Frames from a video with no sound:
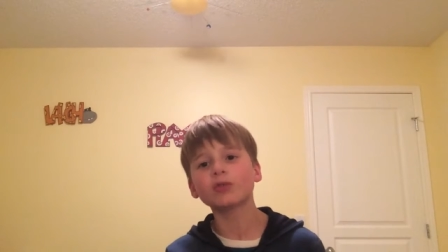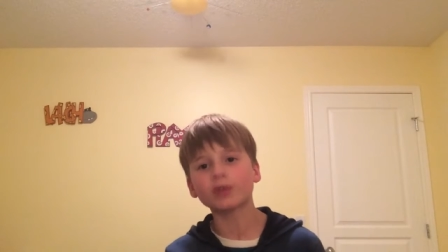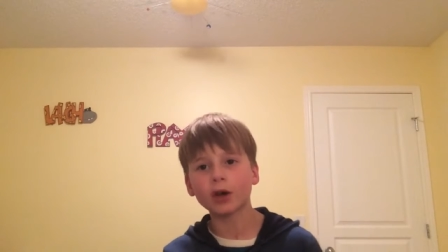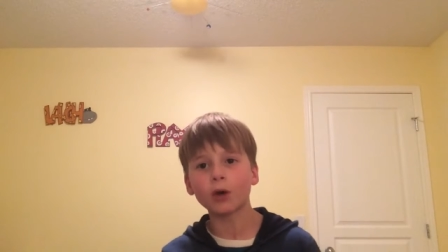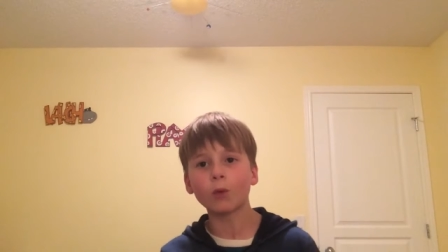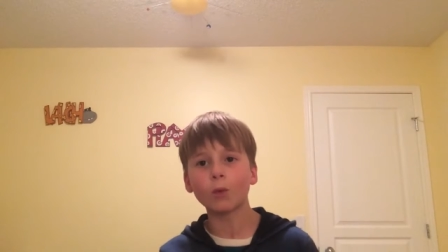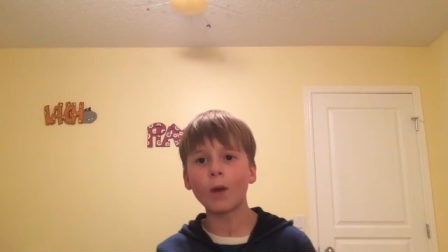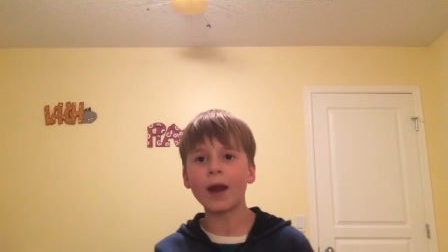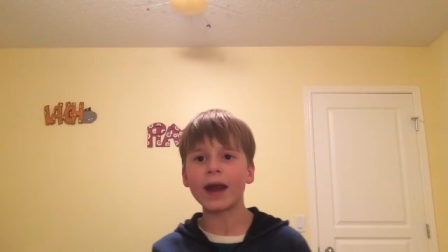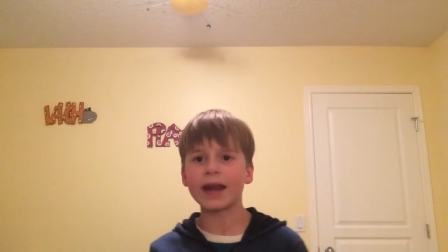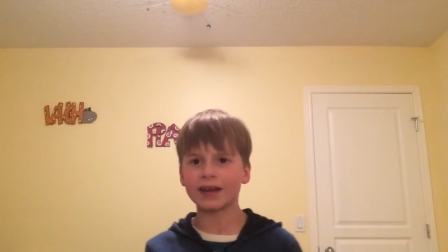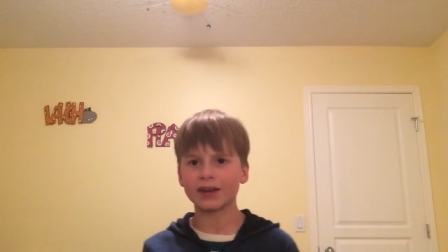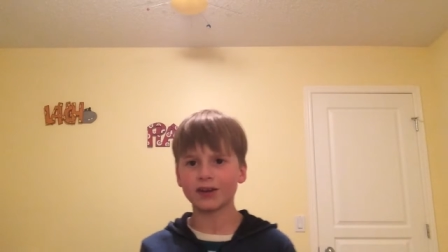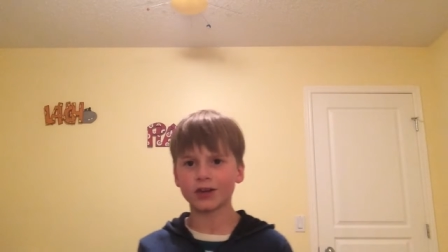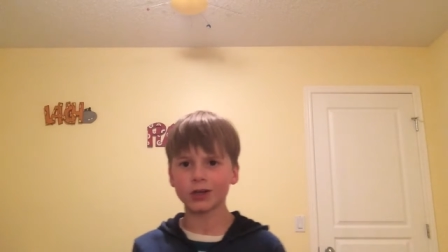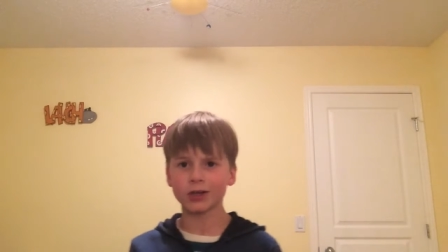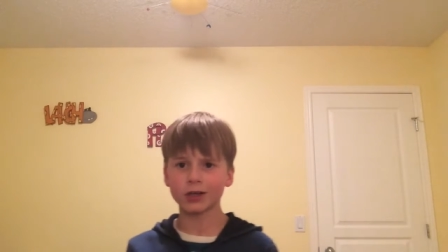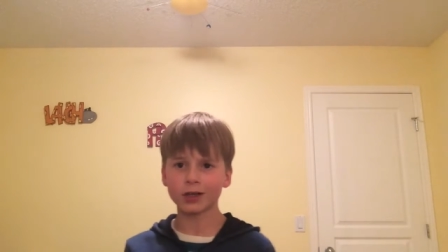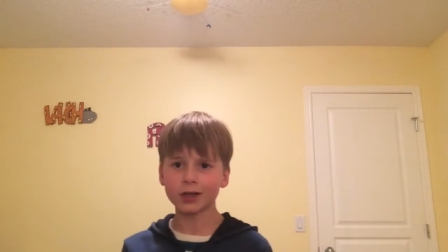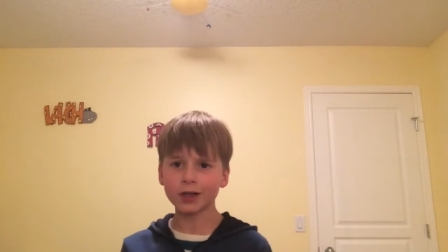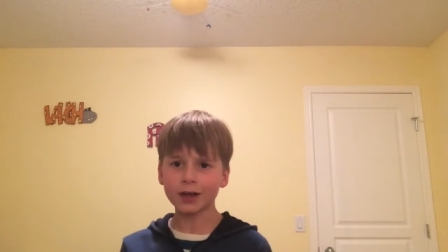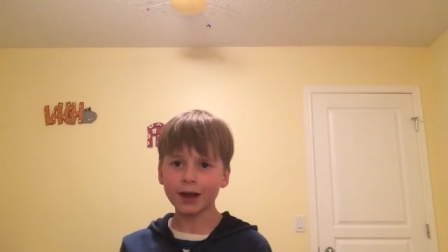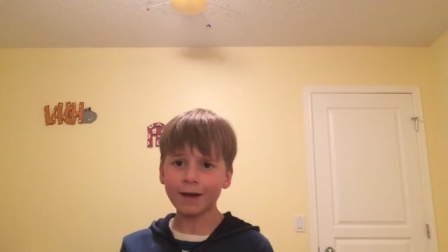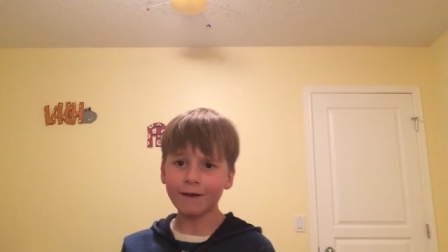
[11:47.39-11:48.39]
to wait
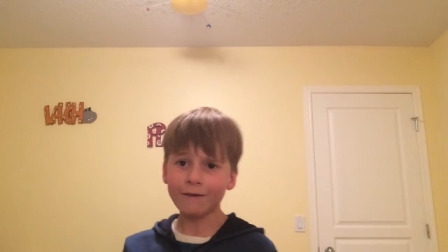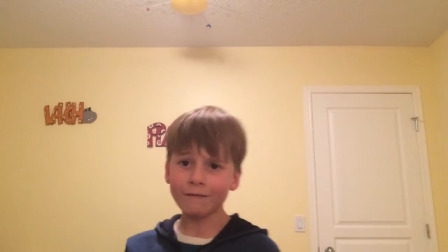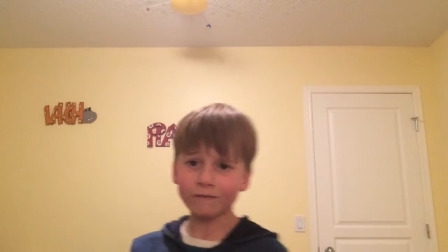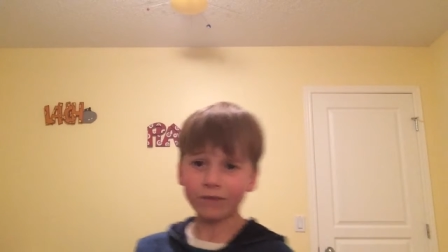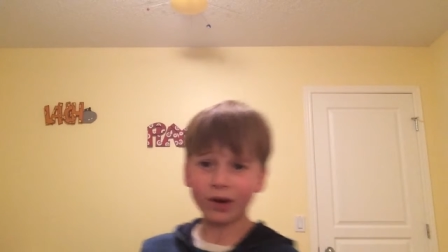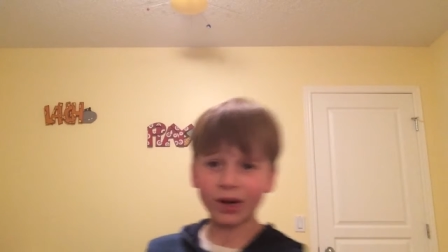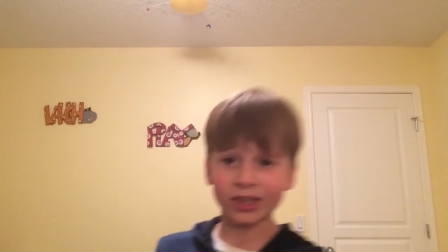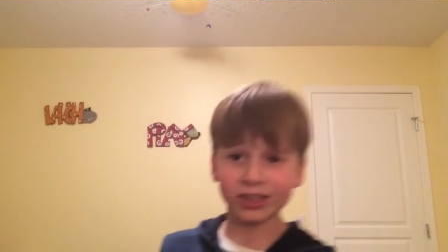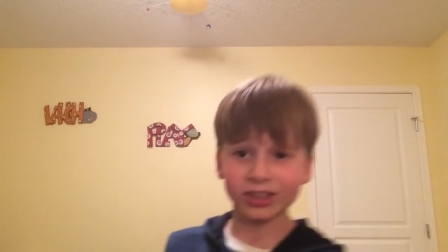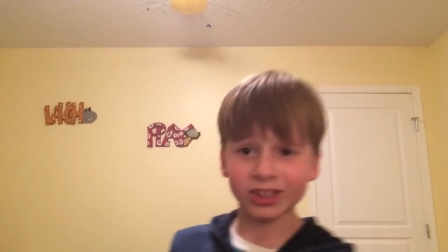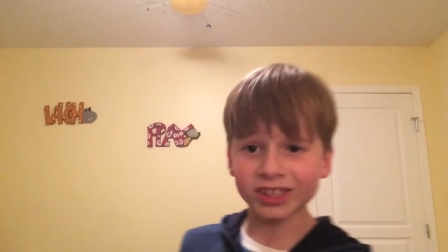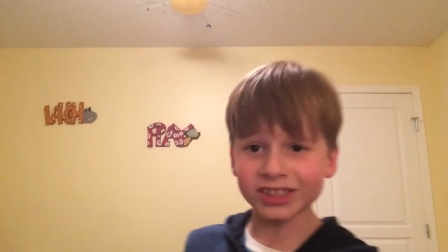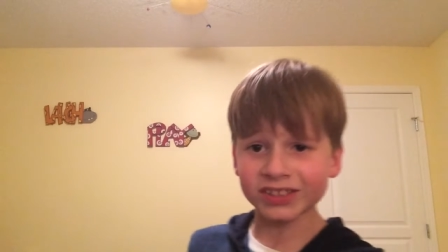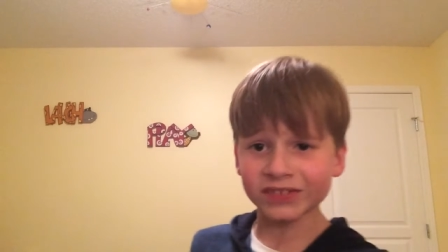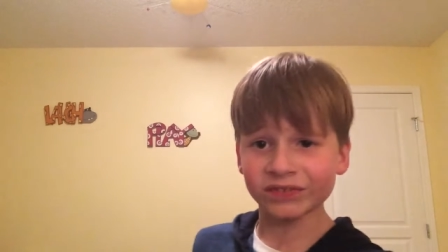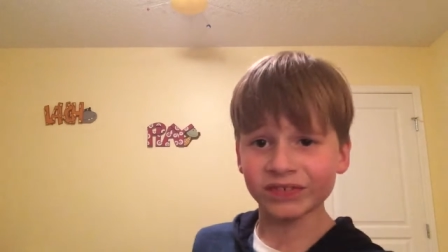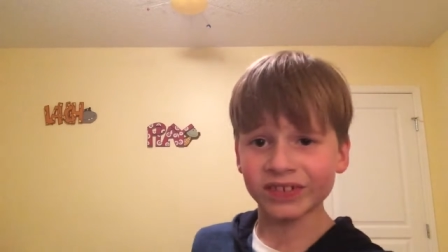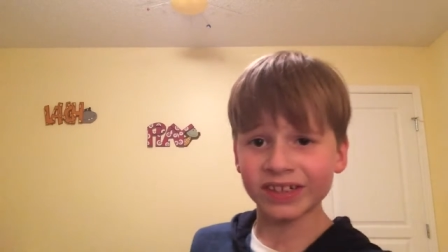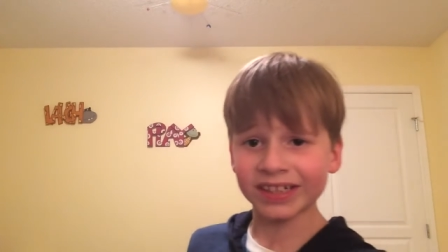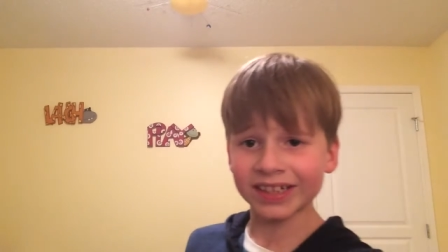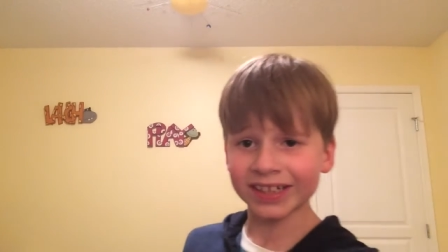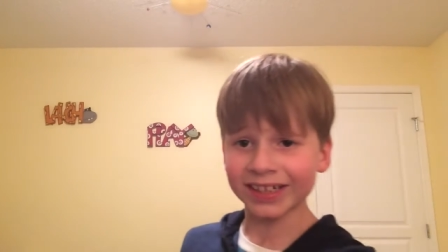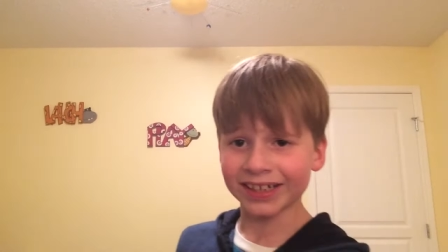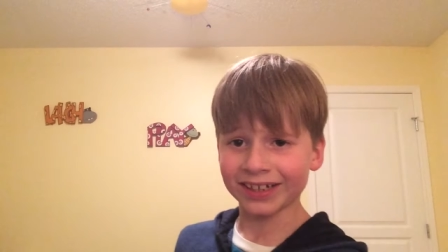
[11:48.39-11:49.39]
for those
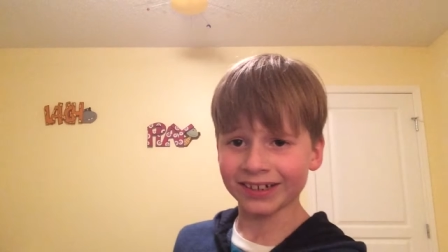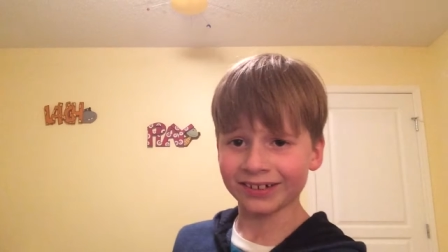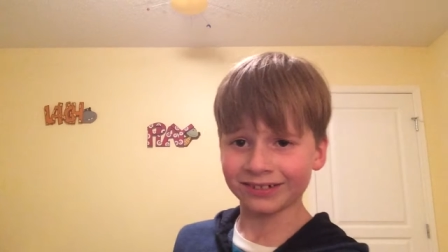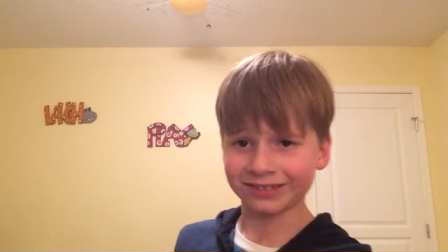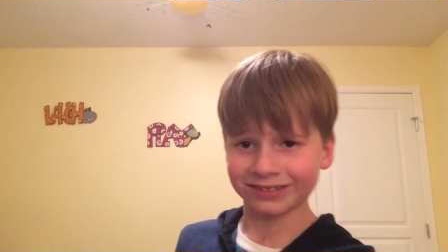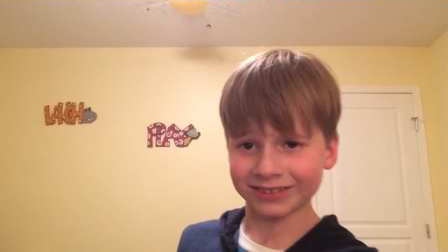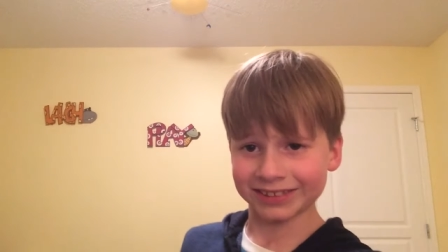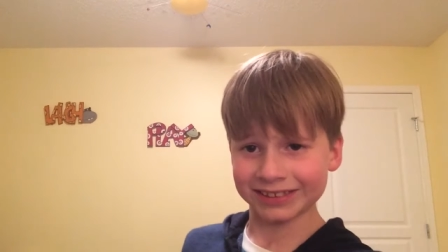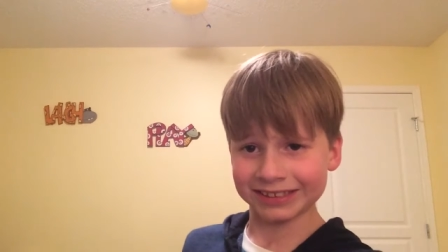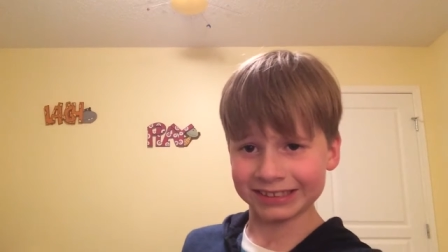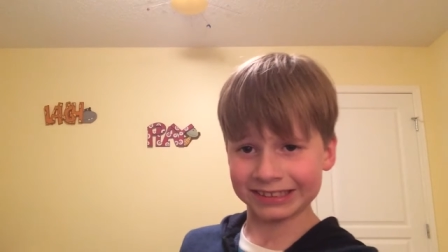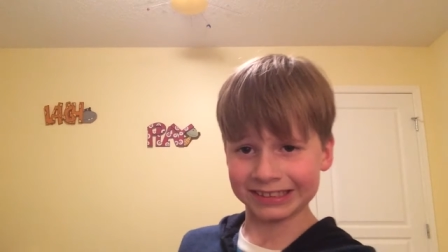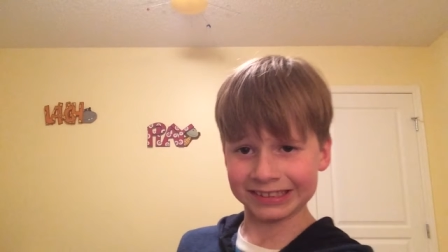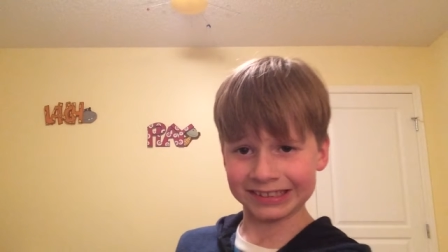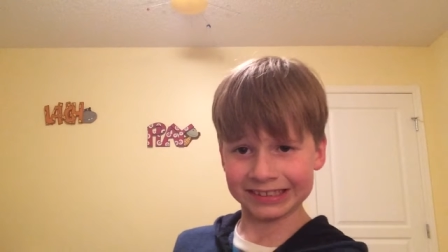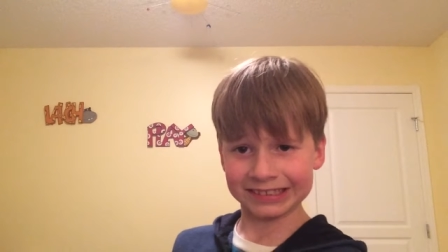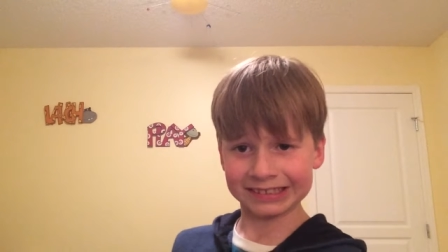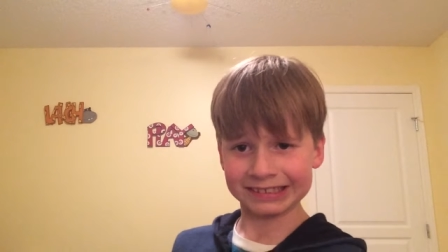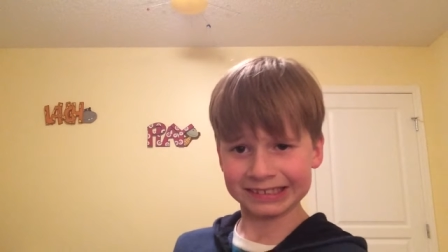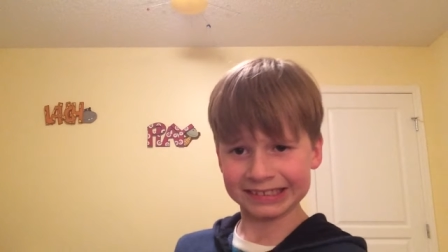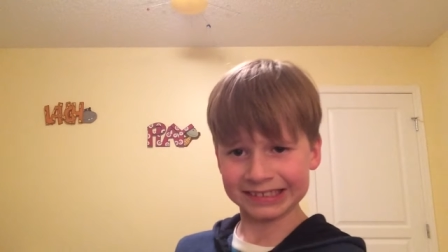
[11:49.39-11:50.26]
videos.